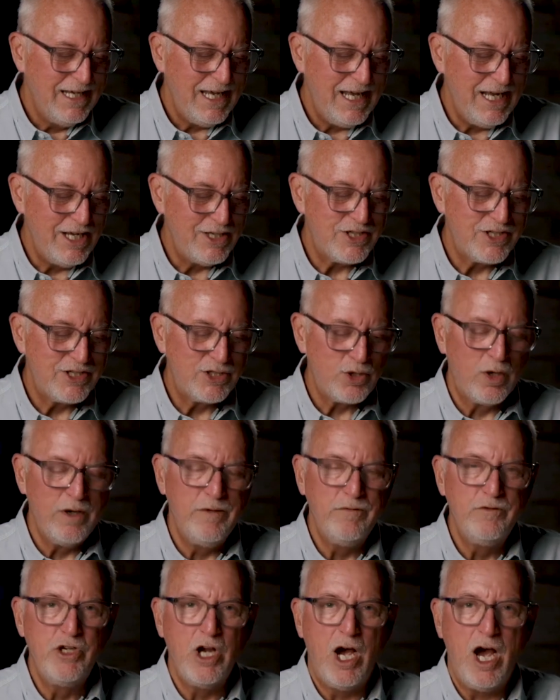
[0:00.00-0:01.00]
And it's the story
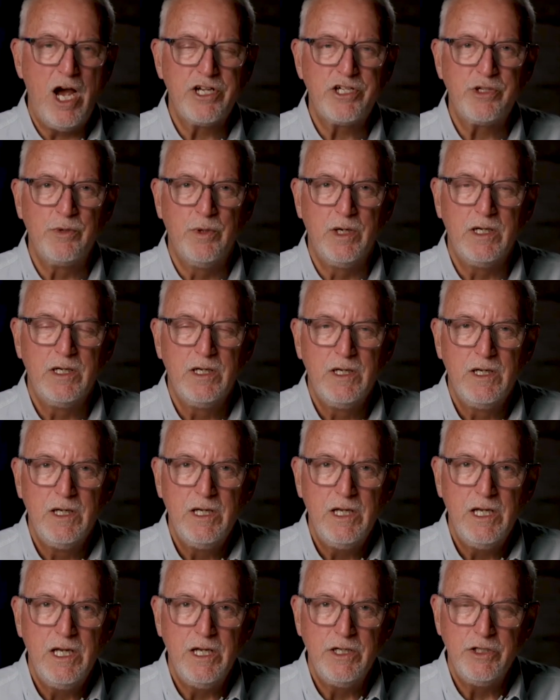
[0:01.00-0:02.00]
of Joshua.
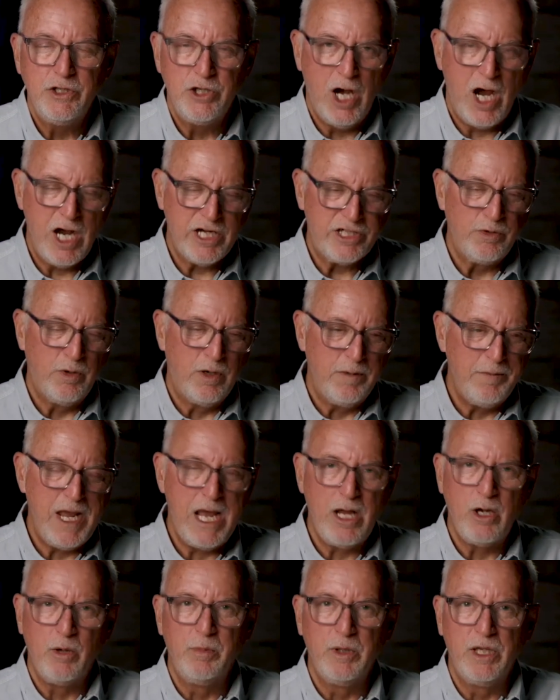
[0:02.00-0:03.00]
And Joshua, a
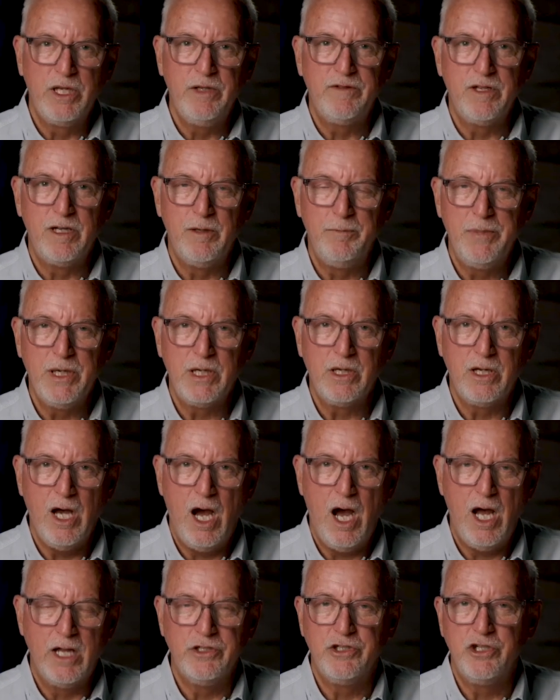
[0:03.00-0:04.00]
man who believed in a big
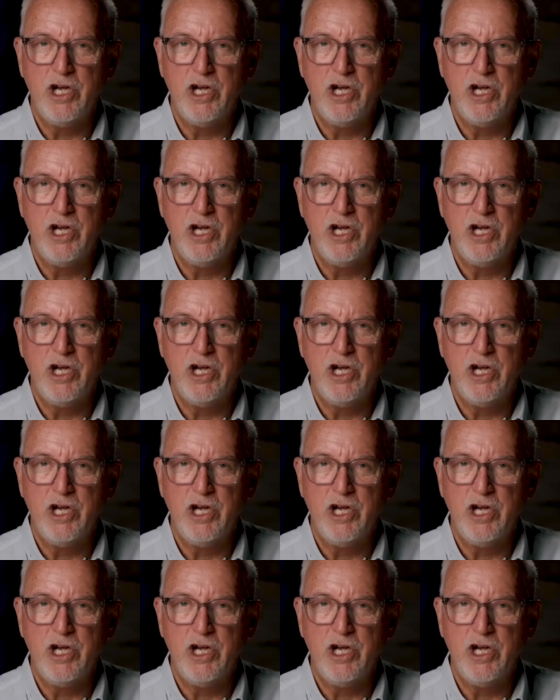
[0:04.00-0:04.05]
God.